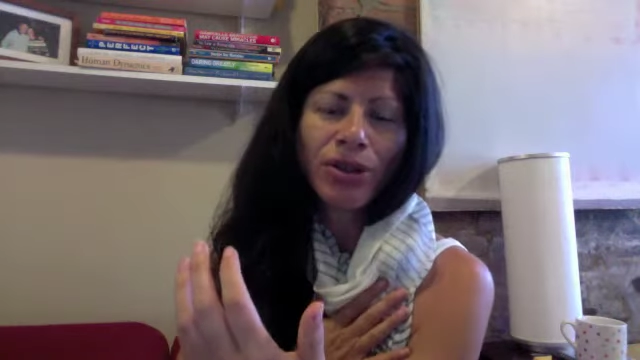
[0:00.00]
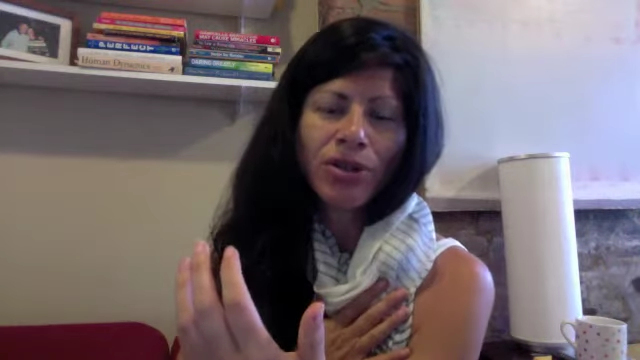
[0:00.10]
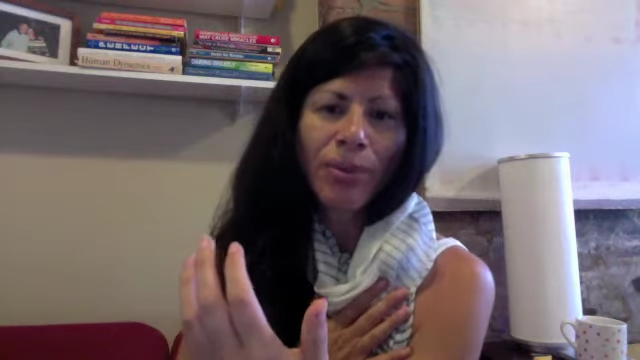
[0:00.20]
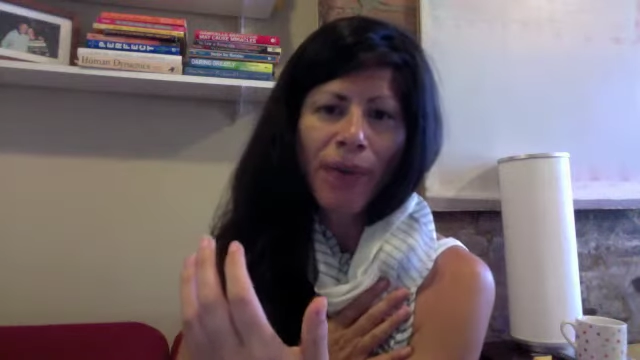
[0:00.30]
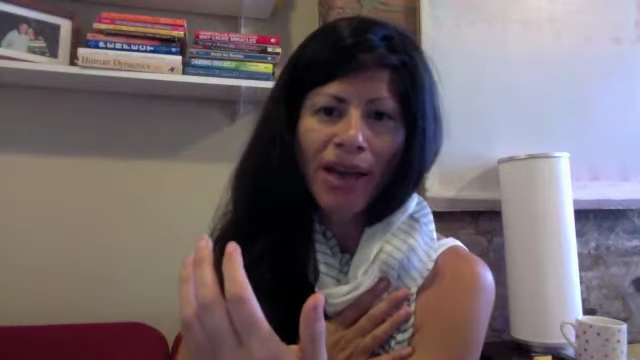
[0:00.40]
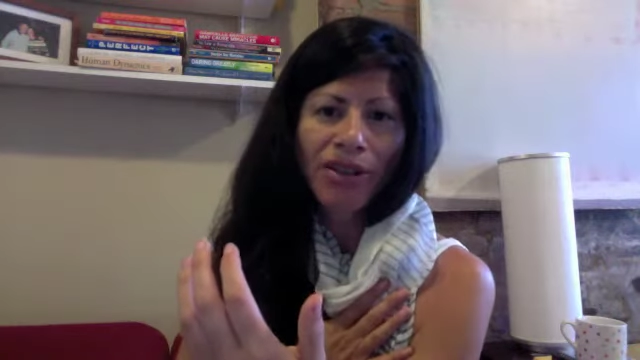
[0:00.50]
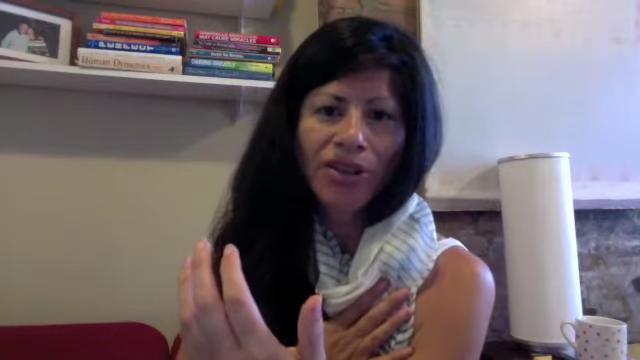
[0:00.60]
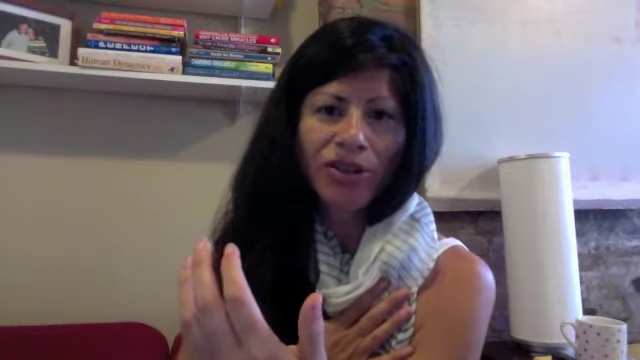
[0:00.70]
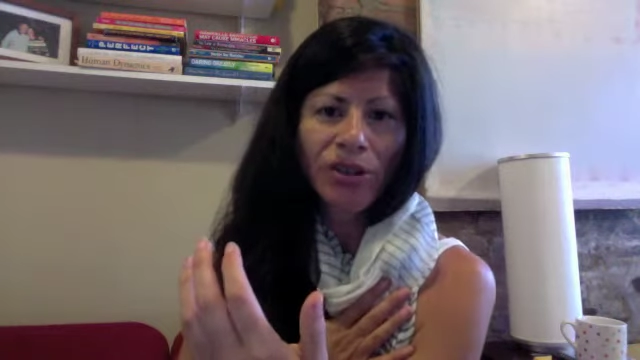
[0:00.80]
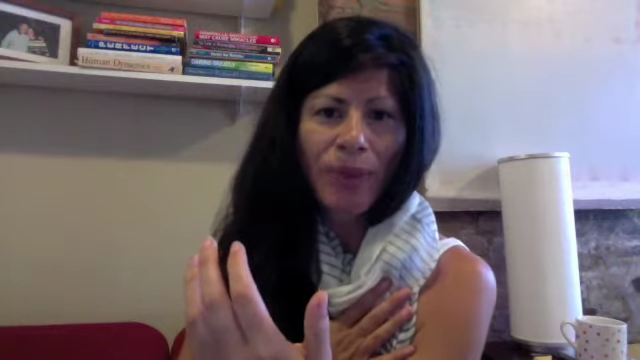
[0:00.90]
compassional
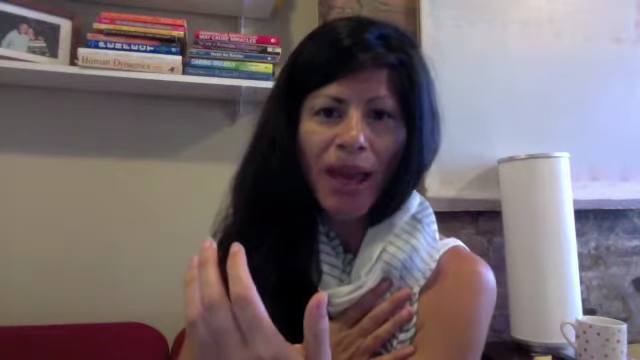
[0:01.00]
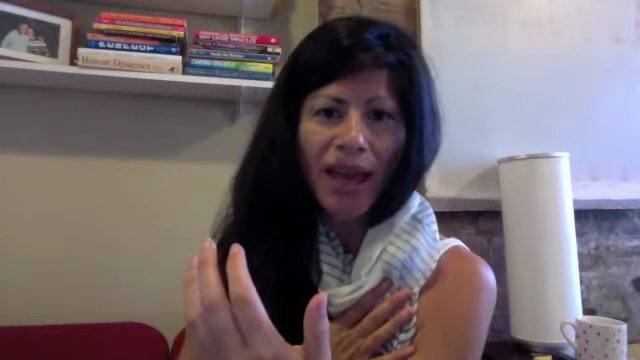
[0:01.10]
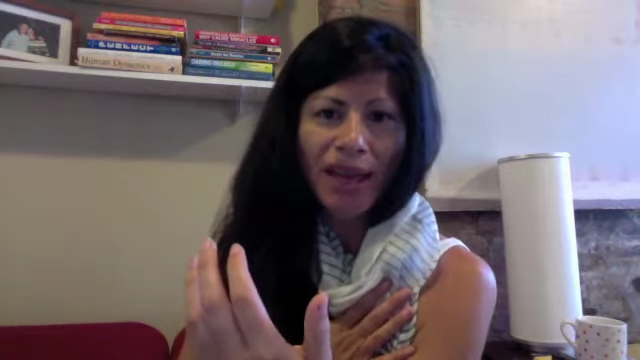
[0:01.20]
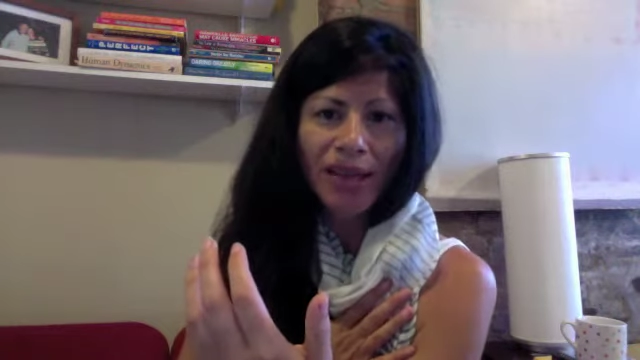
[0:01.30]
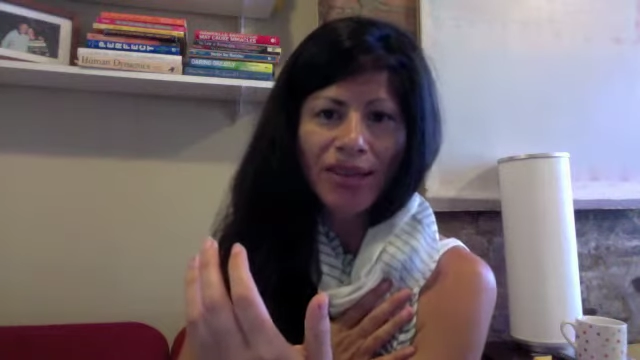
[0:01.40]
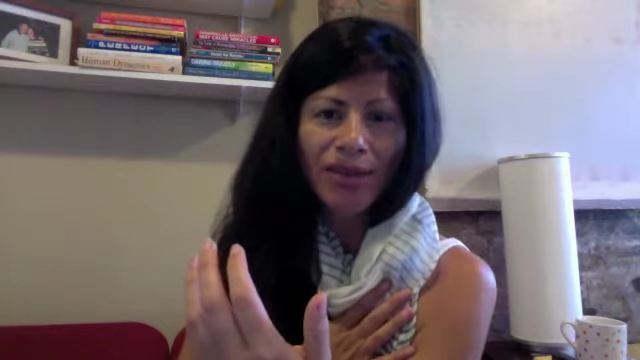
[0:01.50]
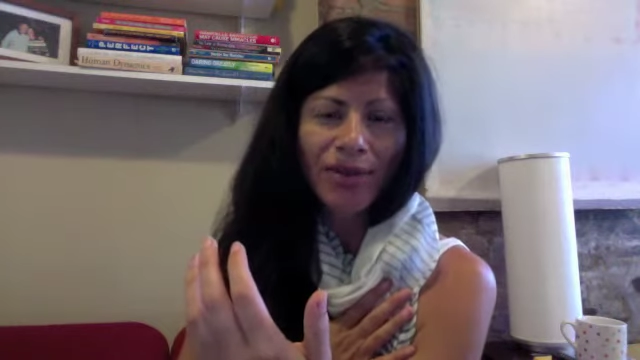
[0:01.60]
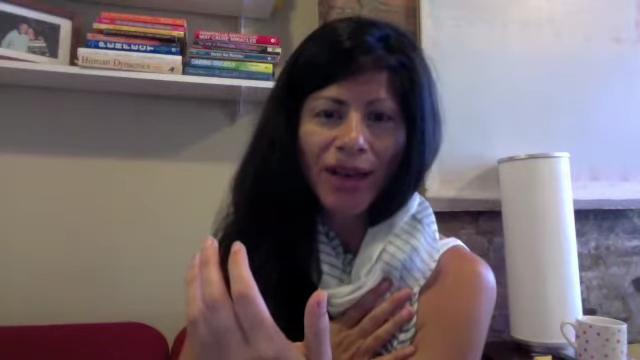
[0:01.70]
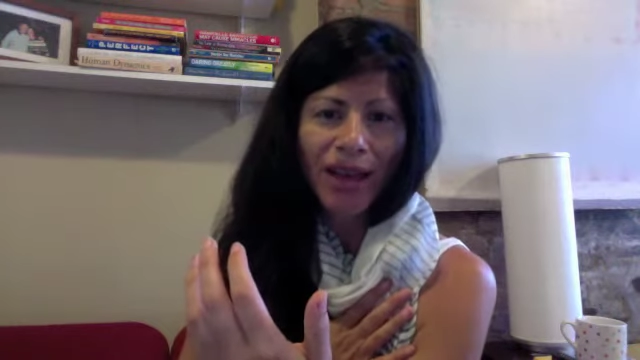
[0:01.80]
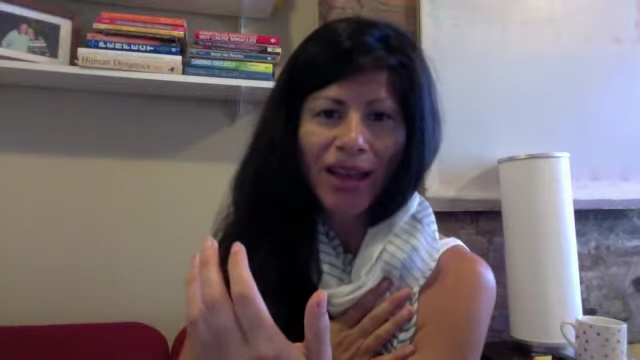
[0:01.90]
space,
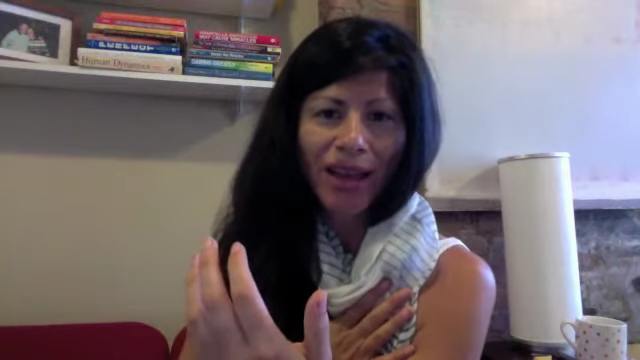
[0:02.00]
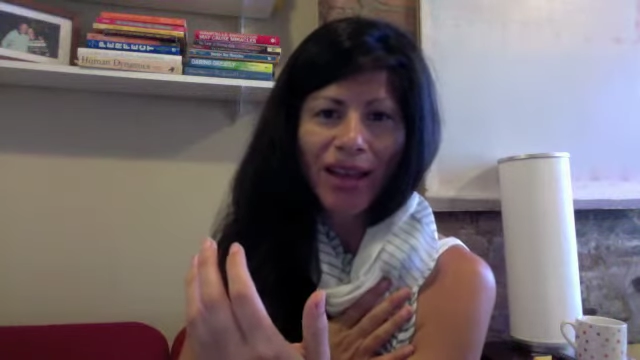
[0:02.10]
right?